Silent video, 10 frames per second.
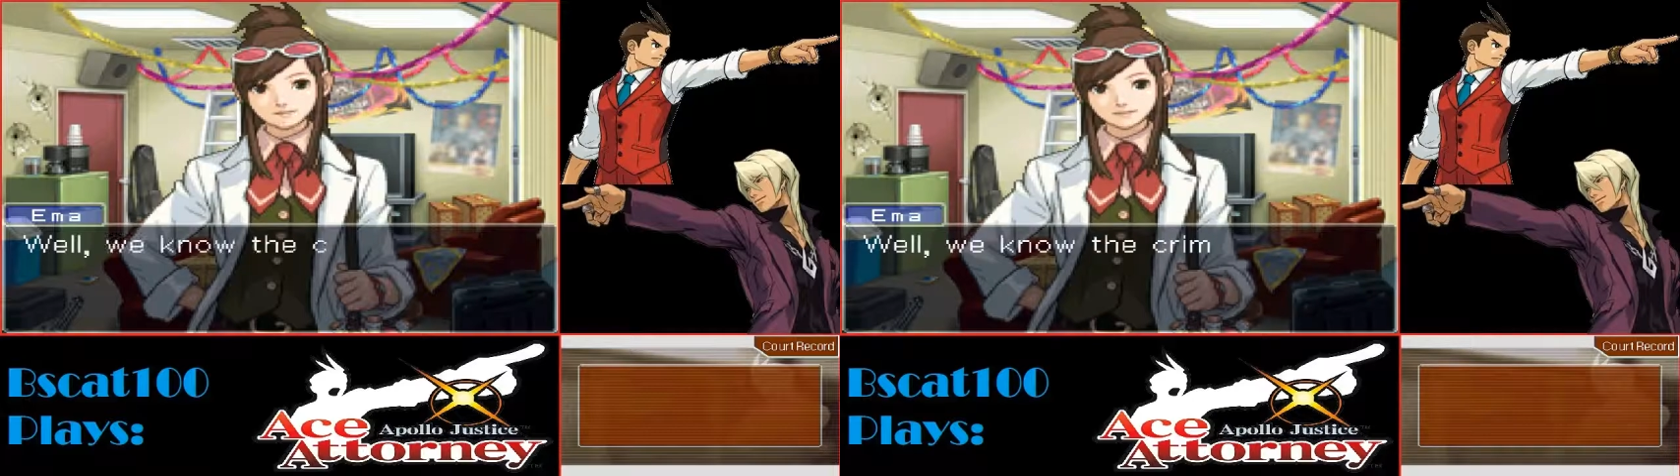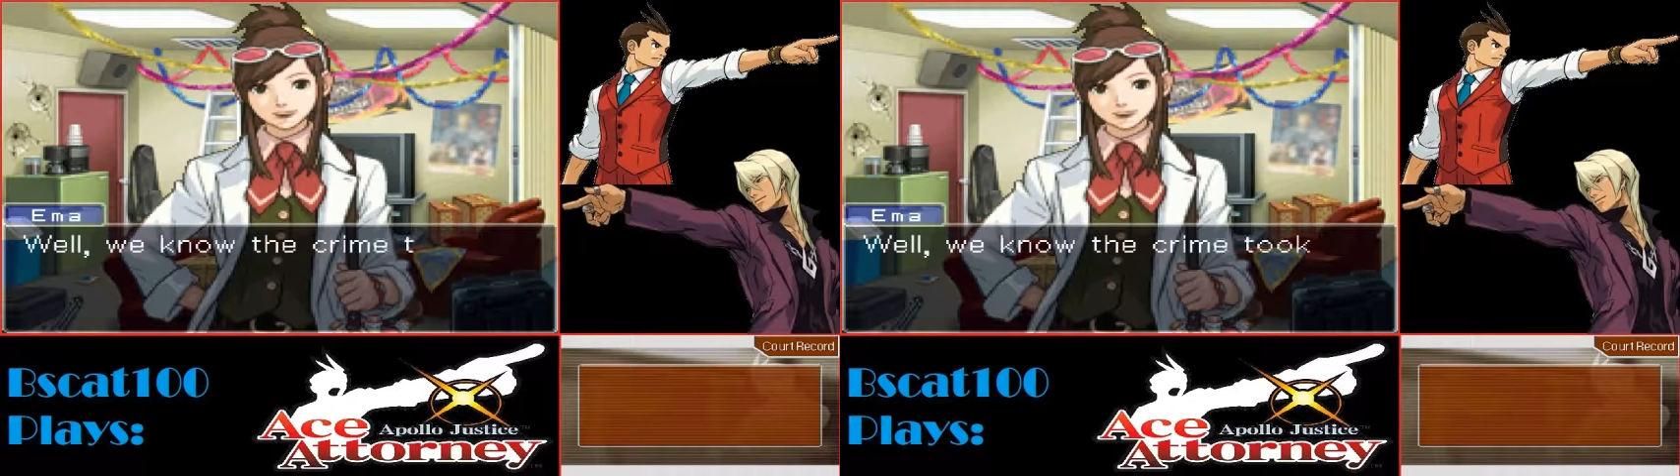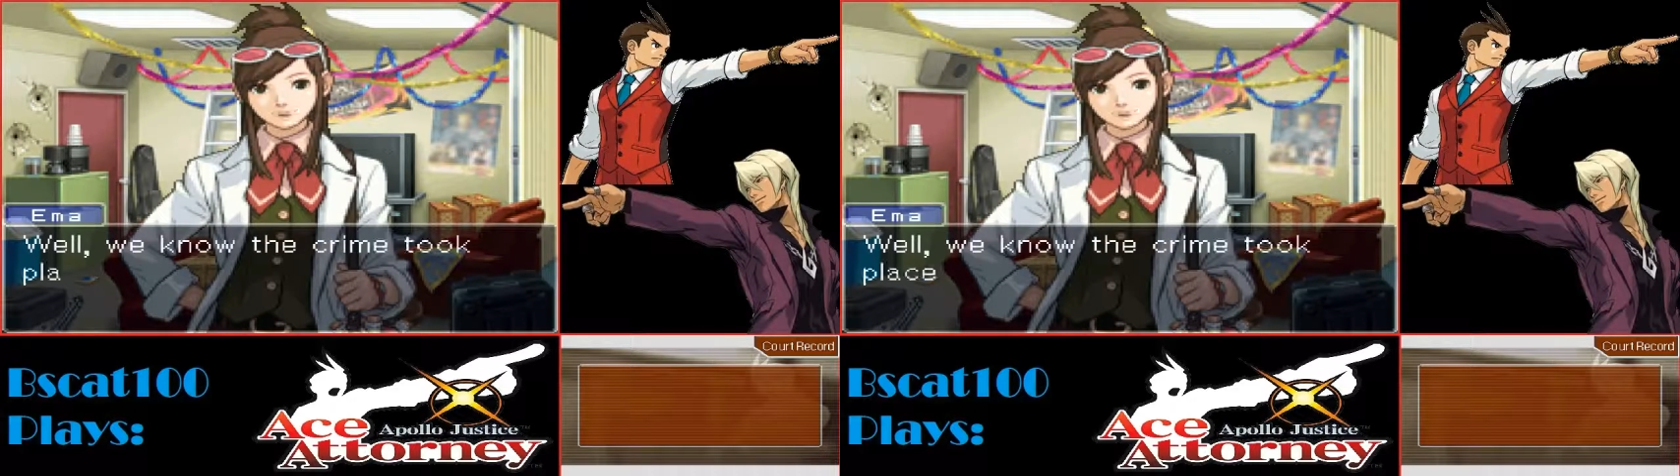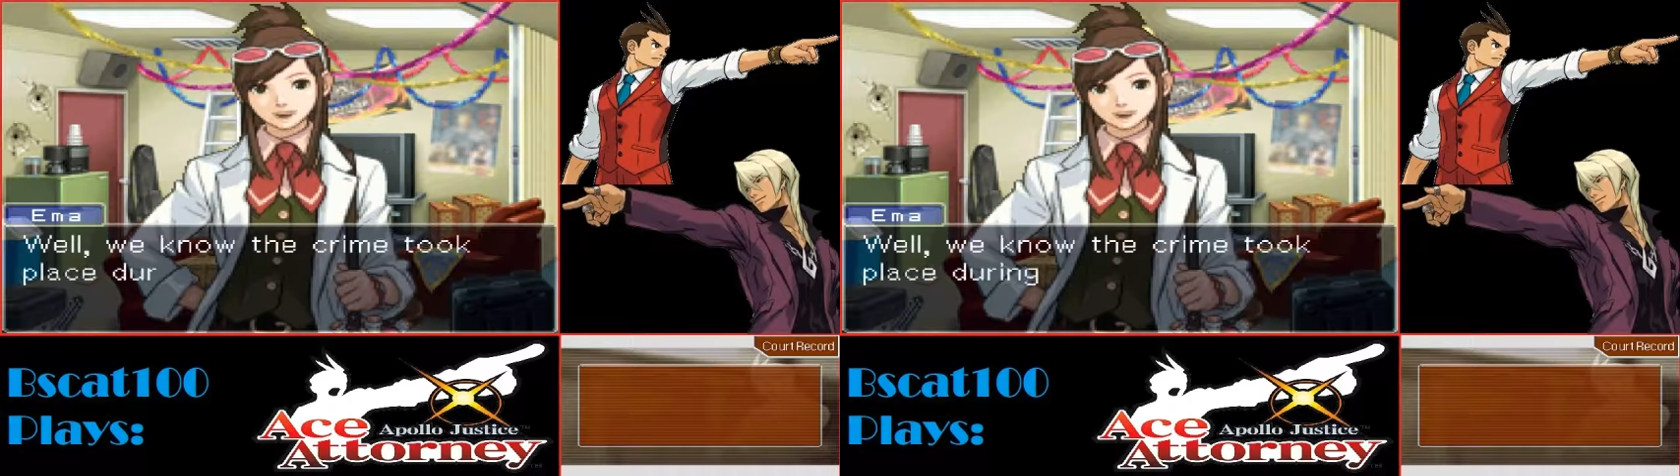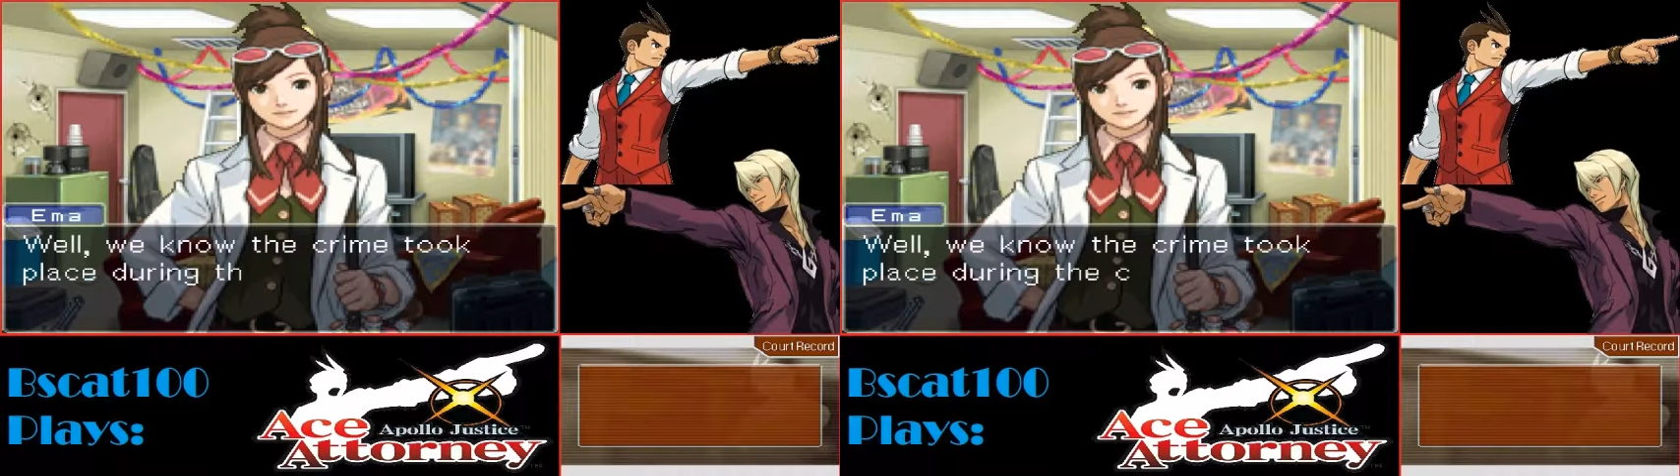Well, we know
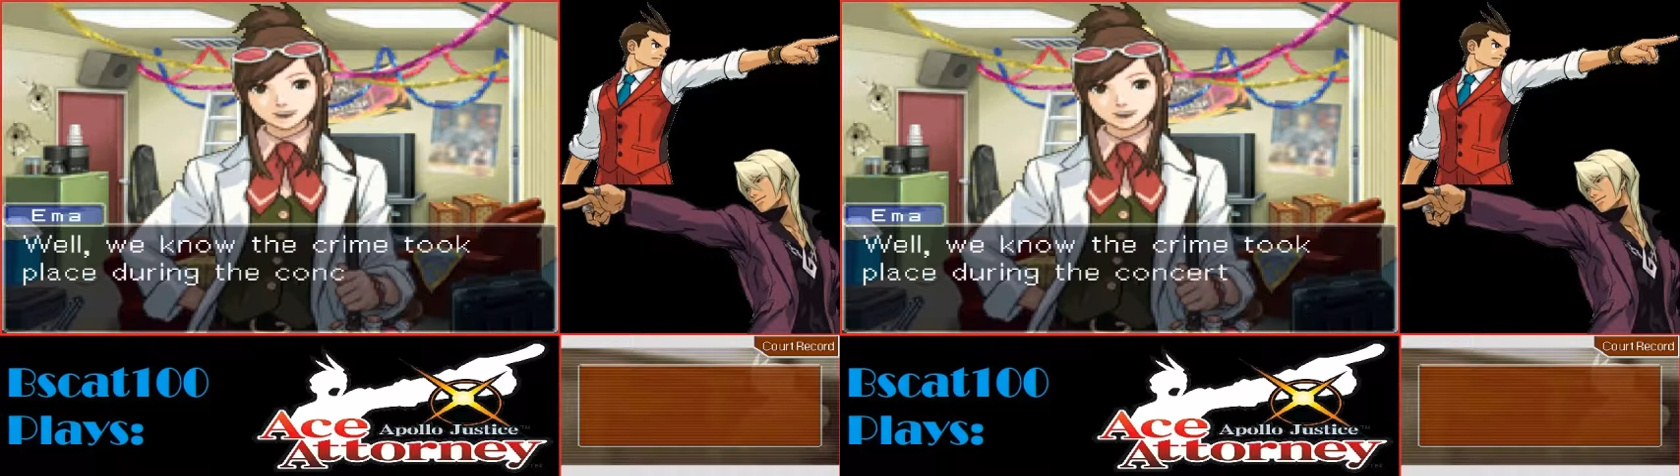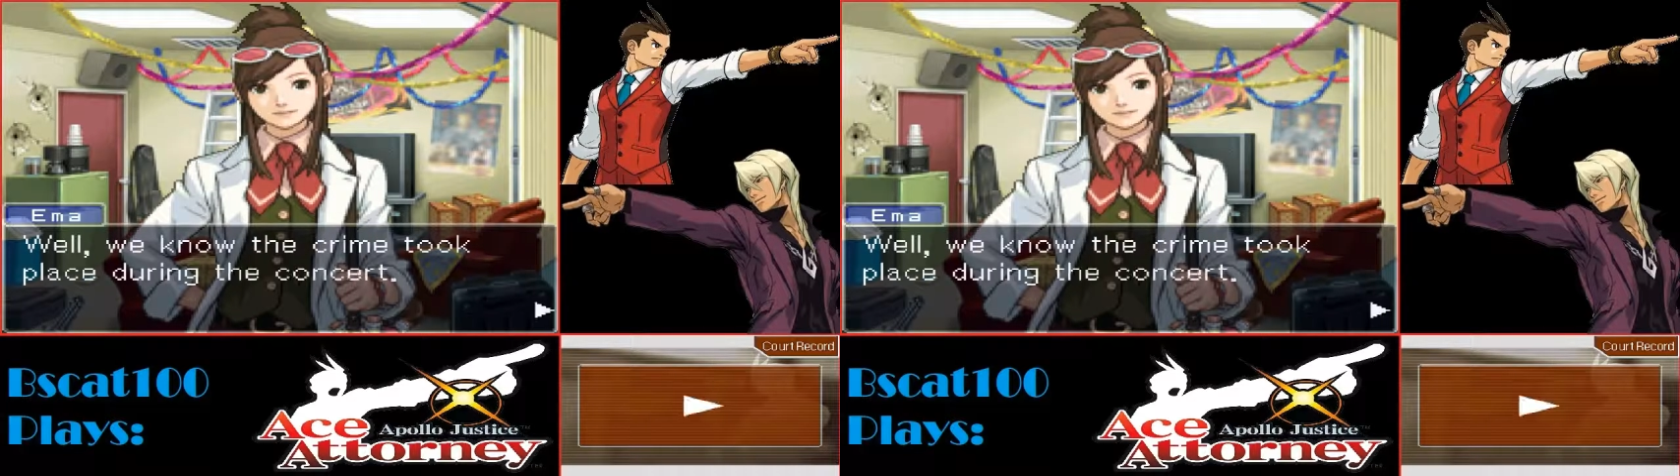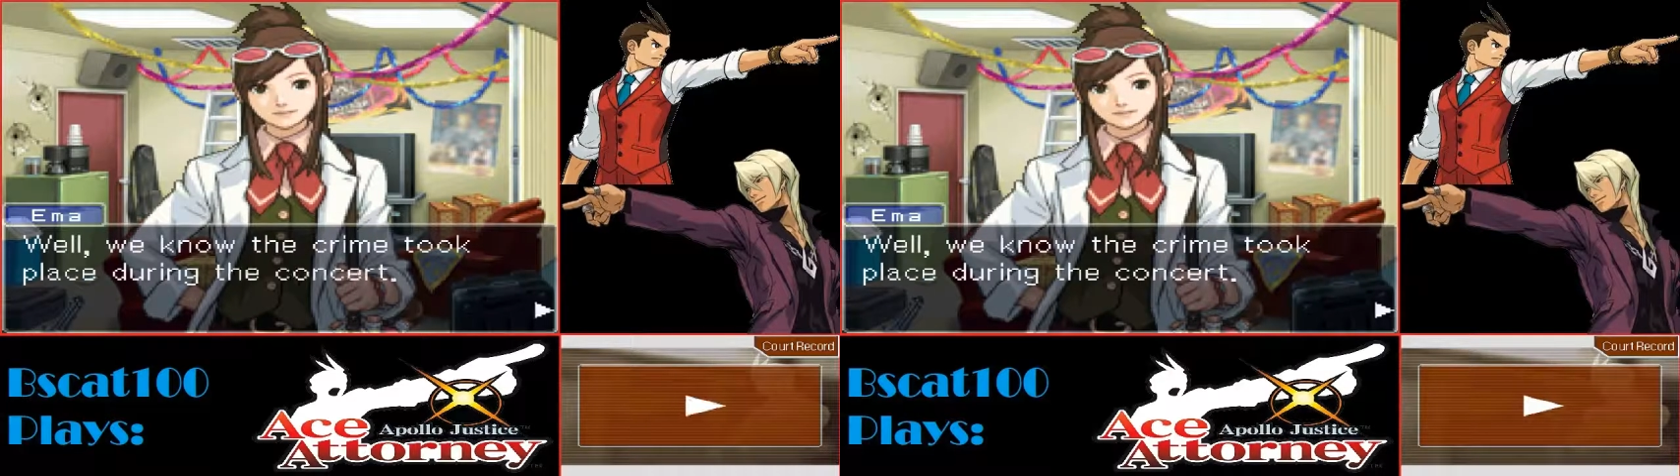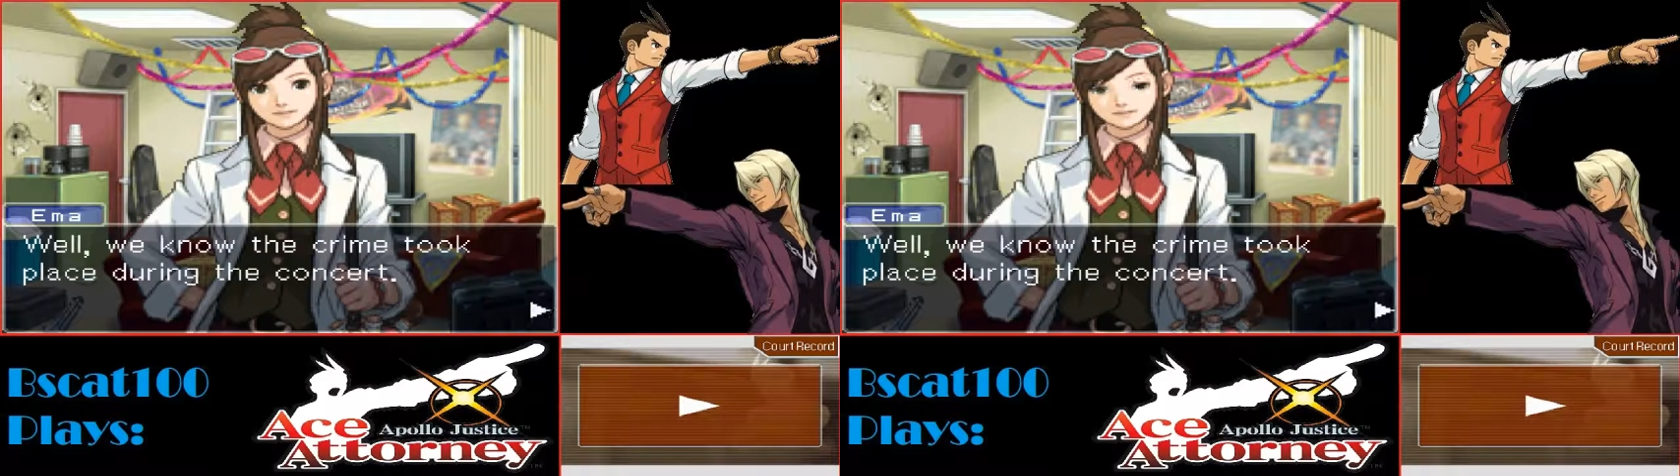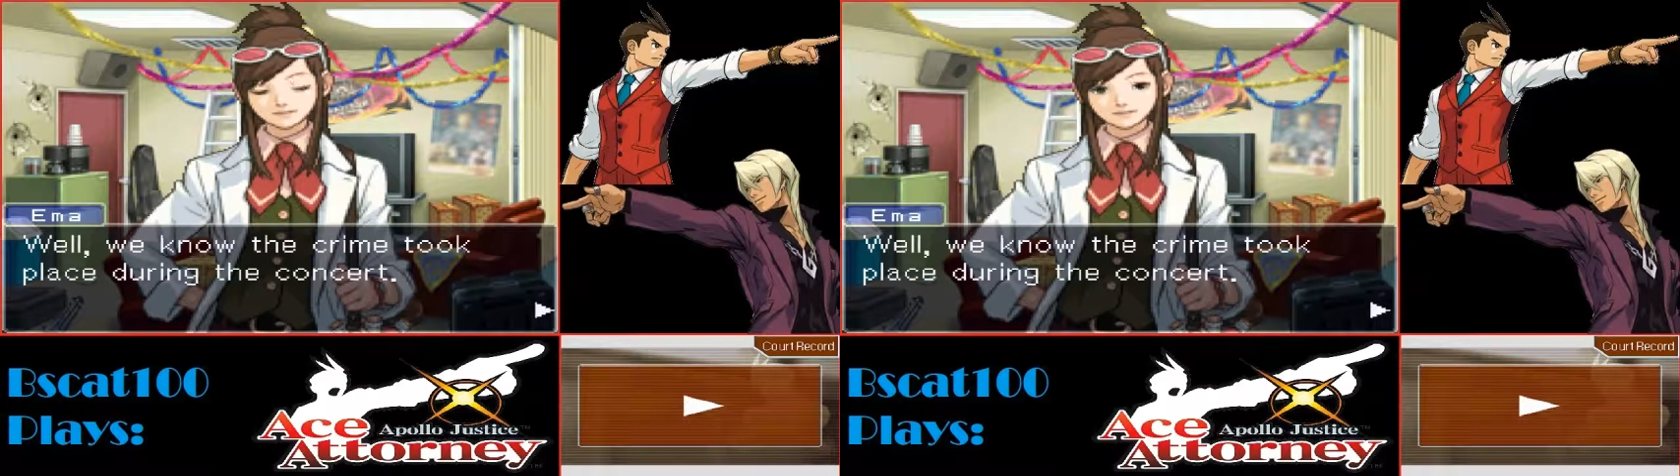the crime scene took
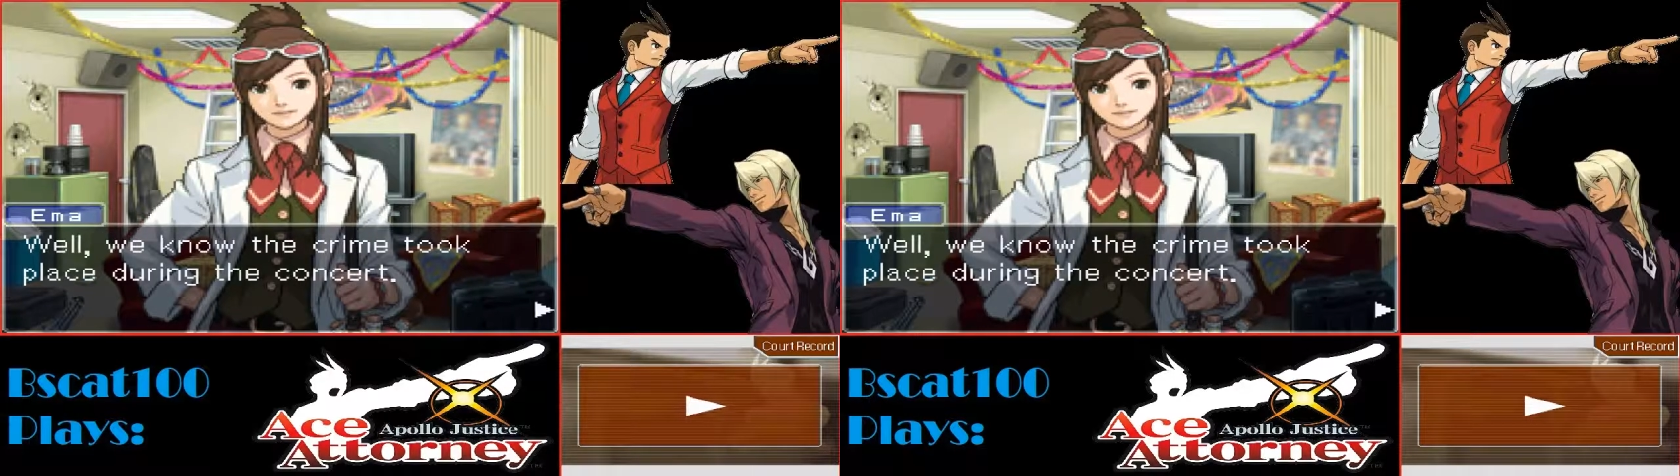place during the